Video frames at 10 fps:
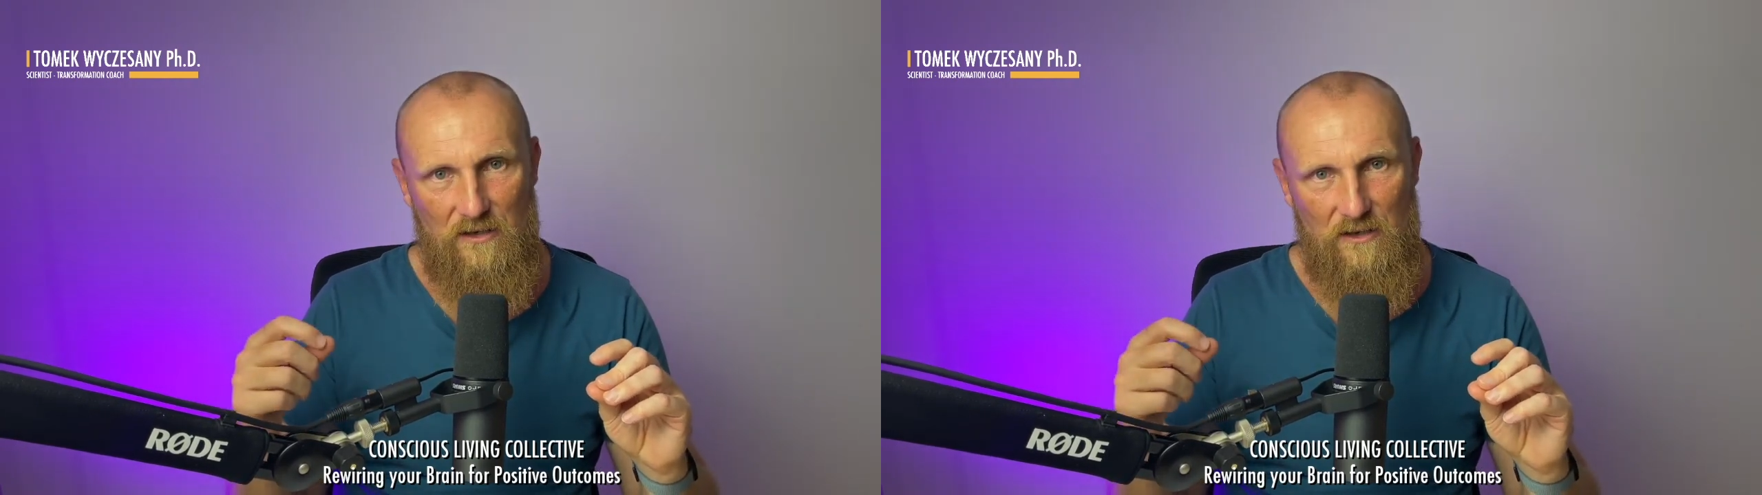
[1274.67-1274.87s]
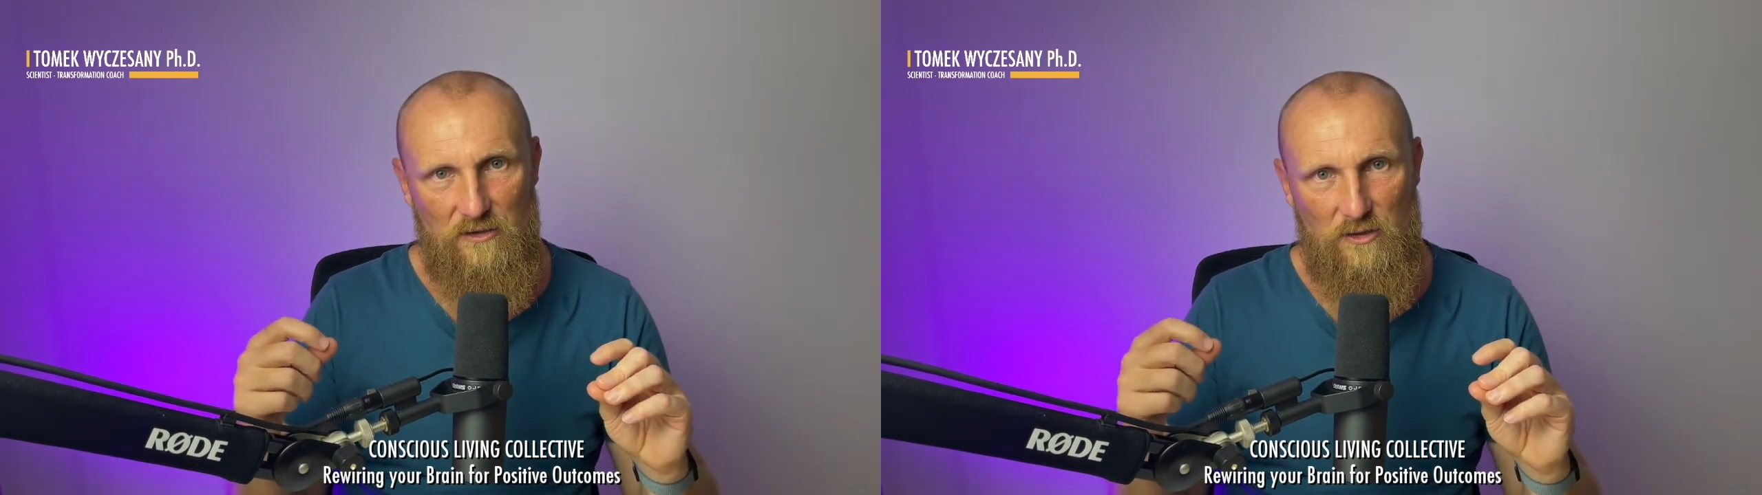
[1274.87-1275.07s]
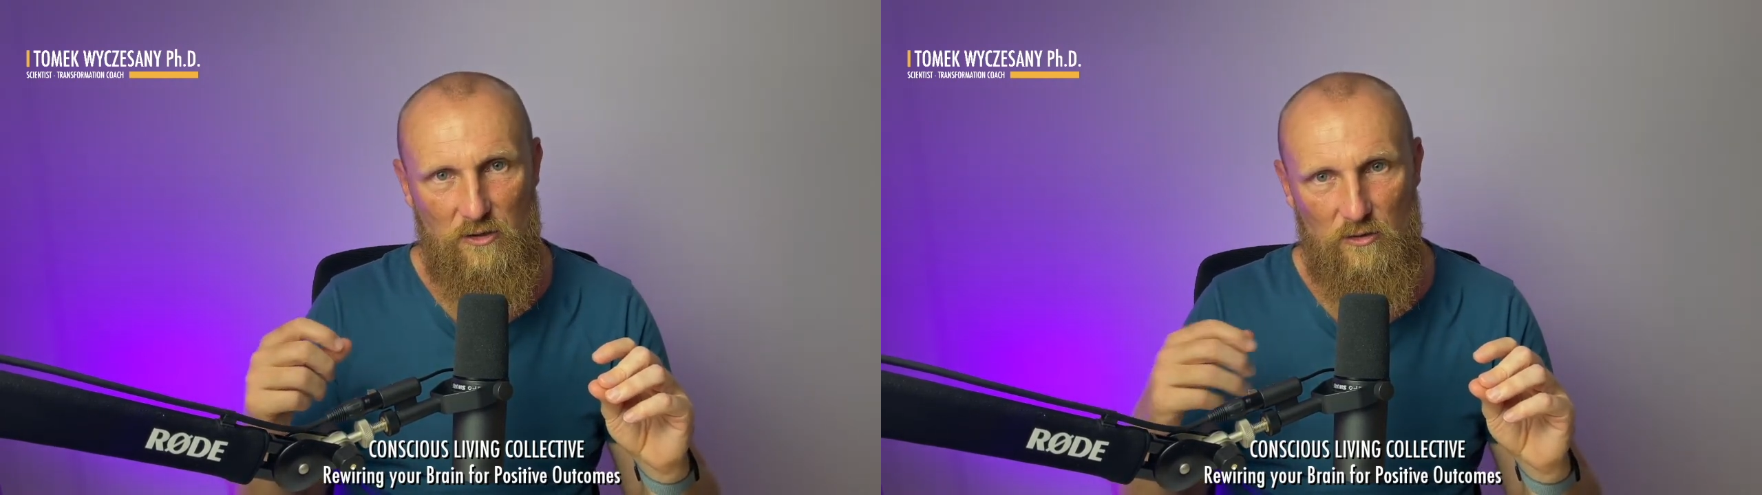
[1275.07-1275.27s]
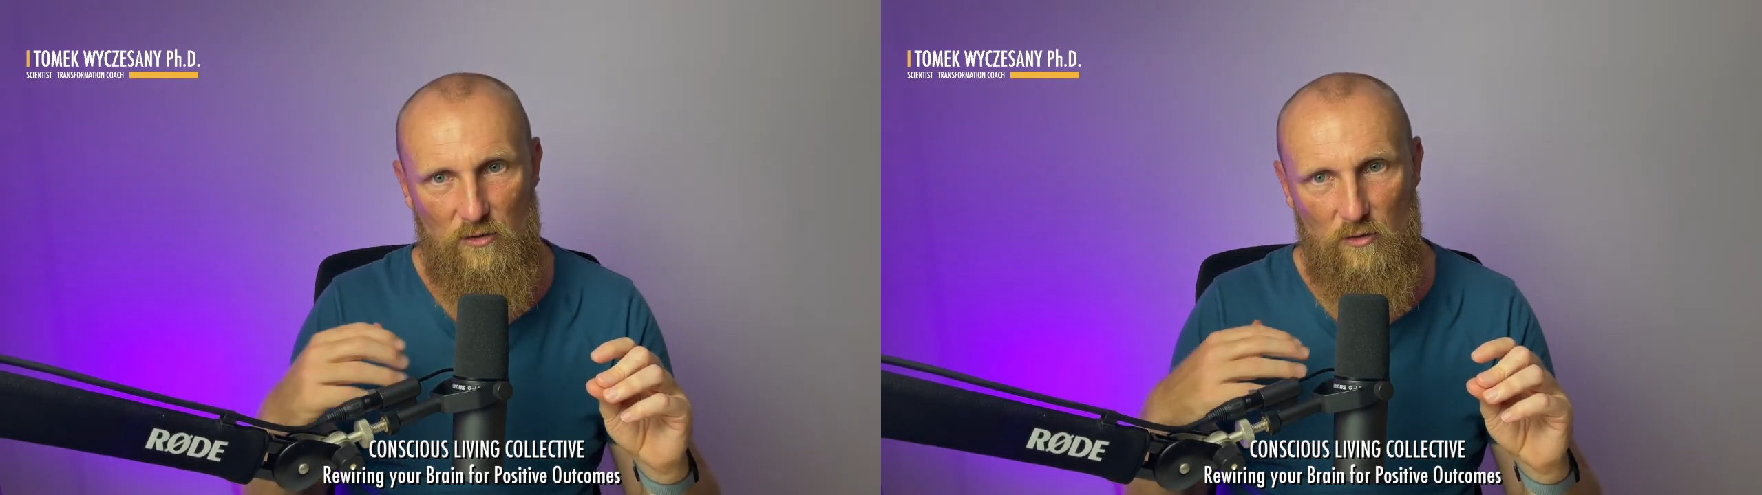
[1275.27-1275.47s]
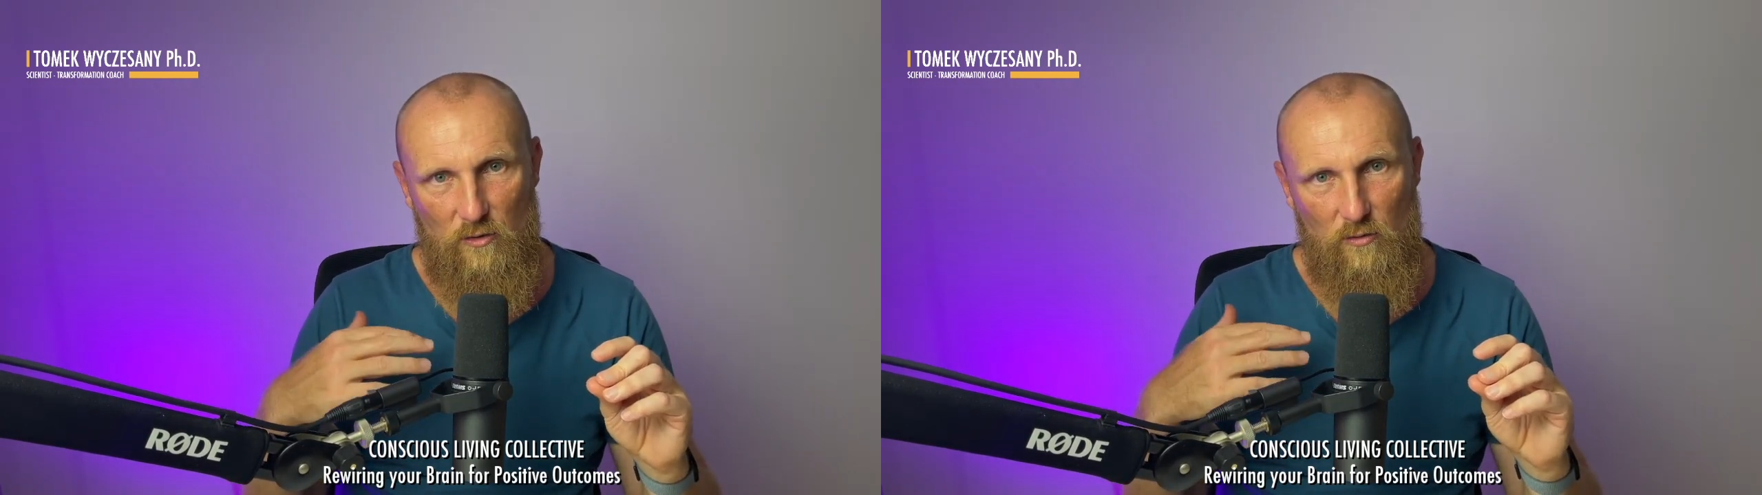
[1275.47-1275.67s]

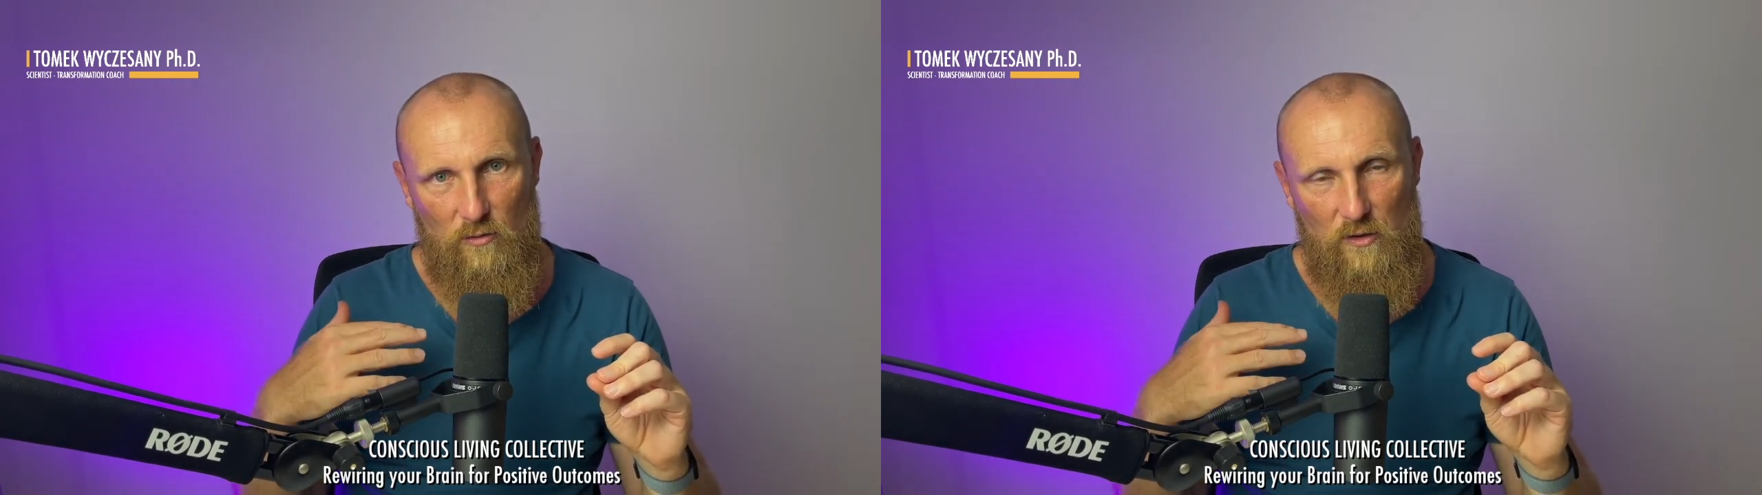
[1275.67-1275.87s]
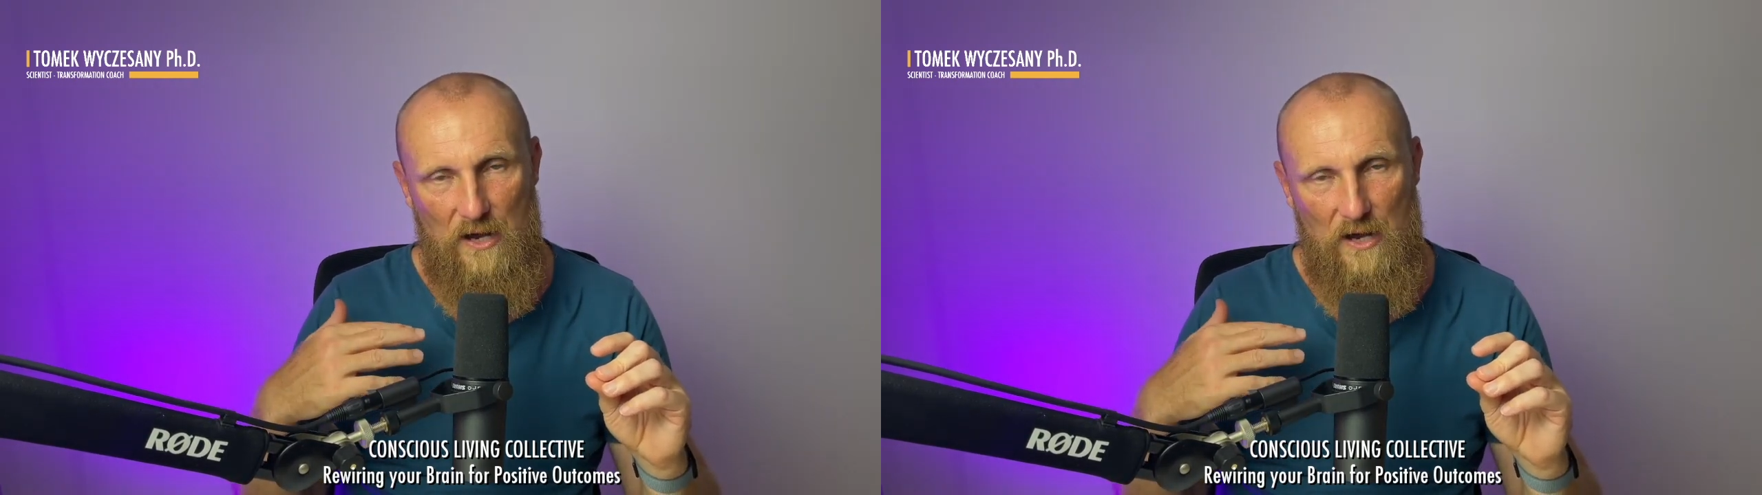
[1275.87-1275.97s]
to